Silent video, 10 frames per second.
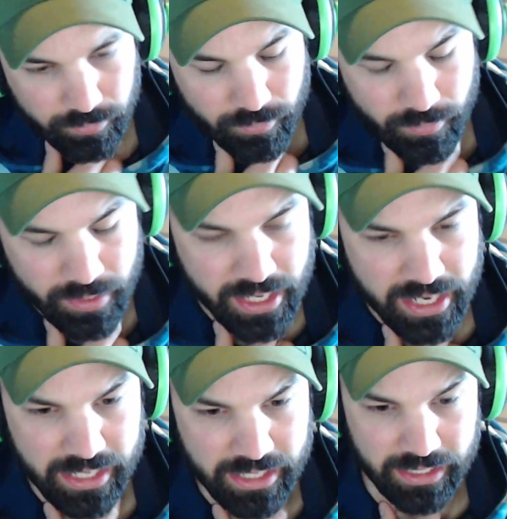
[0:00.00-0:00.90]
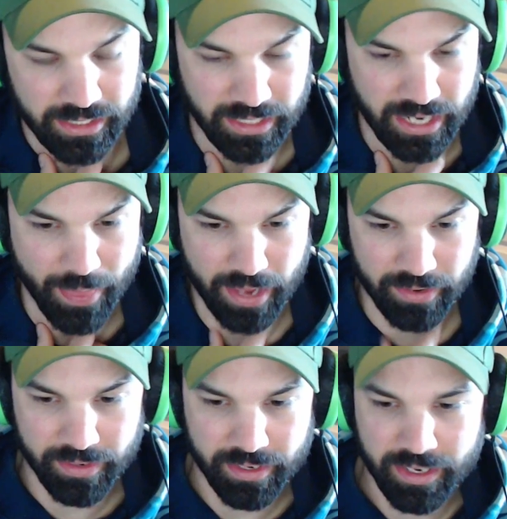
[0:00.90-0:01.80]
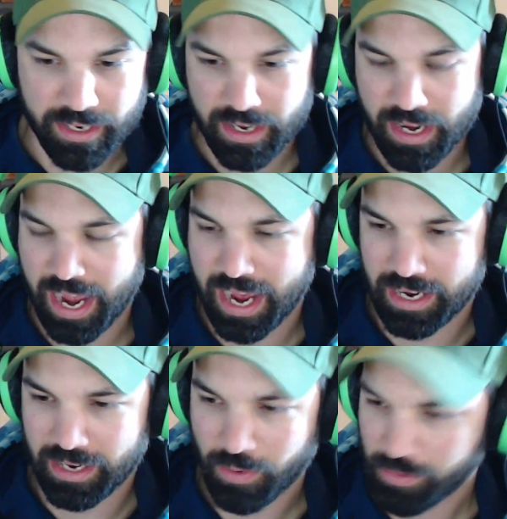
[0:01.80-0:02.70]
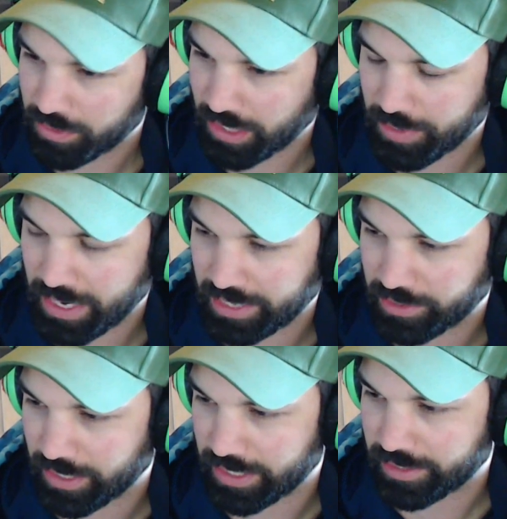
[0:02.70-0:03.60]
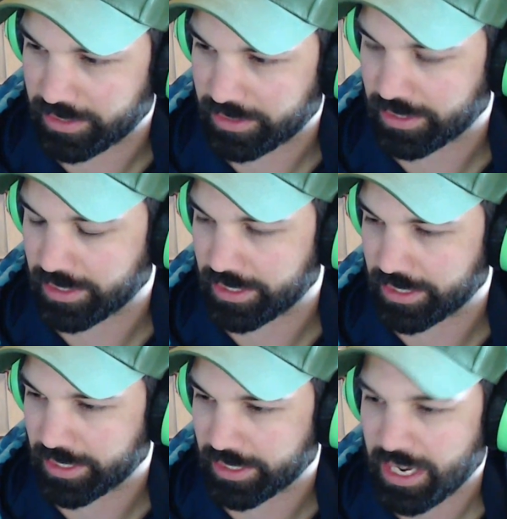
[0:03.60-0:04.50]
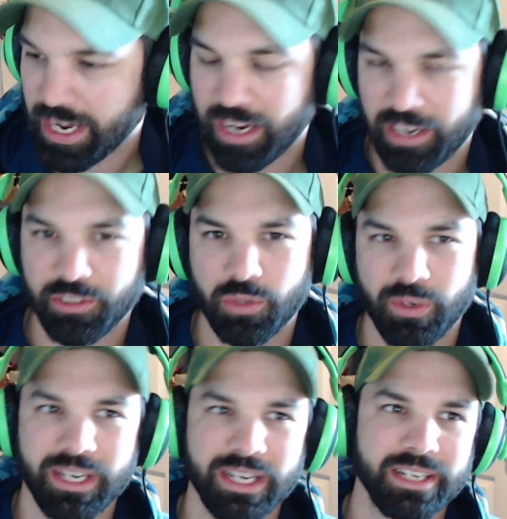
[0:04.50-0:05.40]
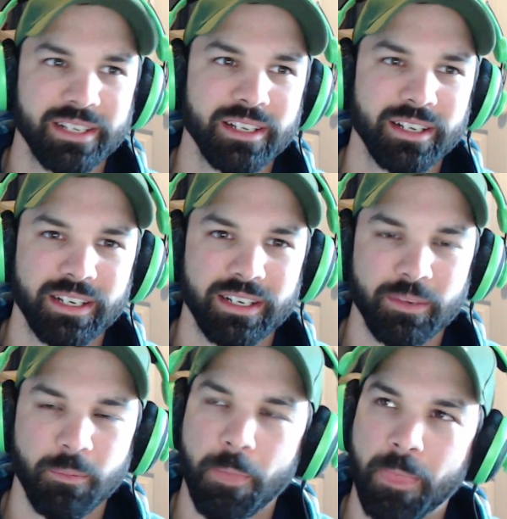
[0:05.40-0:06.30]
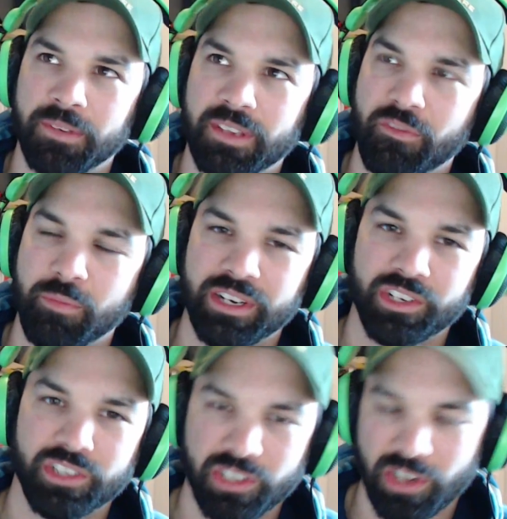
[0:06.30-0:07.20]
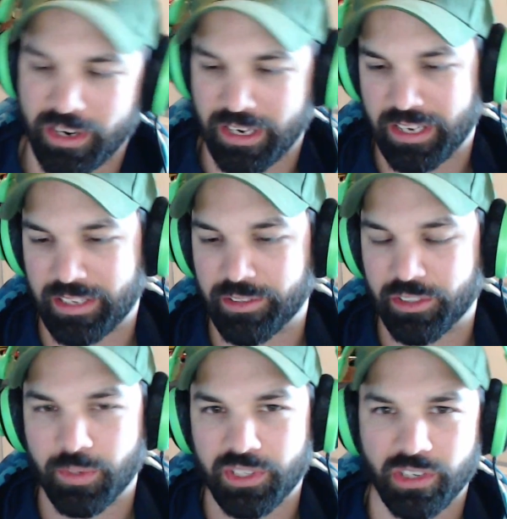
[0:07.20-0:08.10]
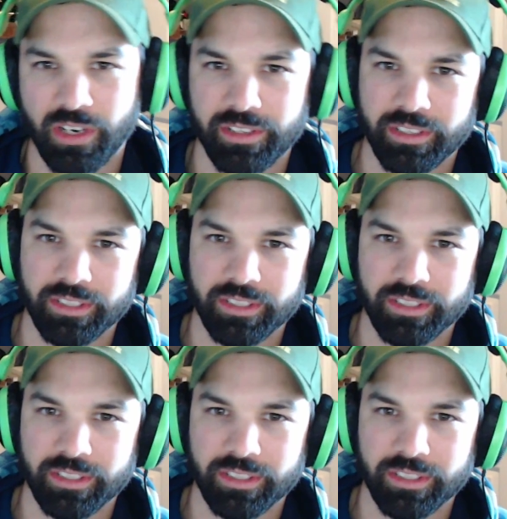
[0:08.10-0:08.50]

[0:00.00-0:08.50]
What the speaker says: And then what was the other one I had tried? I also tried, instead of it being just a little switch on the,